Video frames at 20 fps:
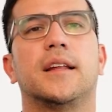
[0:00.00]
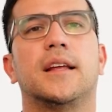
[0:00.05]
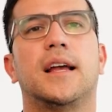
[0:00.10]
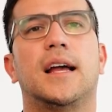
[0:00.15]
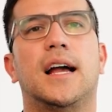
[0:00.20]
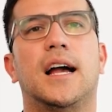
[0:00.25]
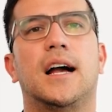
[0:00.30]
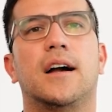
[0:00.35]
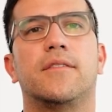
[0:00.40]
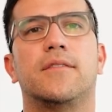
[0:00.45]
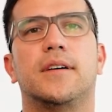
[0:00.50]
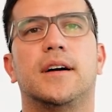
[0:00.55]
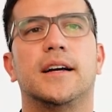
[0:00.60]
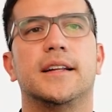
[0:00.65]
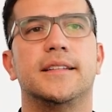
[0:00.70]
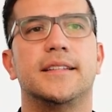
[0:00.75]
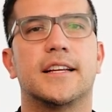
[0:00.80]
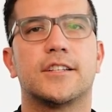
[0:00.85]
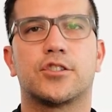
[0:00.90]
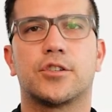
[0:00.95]
have a
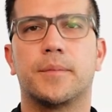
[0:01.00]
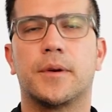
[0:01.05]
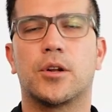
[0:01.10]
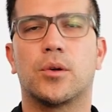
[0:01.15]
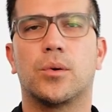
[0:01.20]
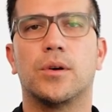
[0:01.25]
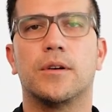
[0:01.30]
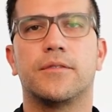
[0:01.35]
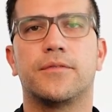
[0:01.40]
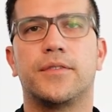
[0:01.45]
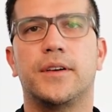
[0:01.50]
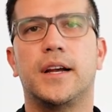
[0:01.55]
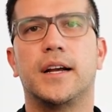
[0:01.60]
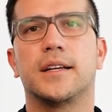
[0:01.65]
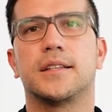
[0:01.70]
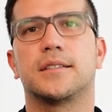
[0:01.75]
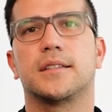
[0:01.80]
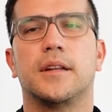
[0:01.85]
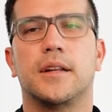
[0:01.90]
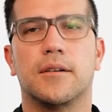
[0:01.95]
detrimental
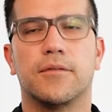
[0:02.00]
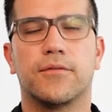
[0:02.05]
effect in a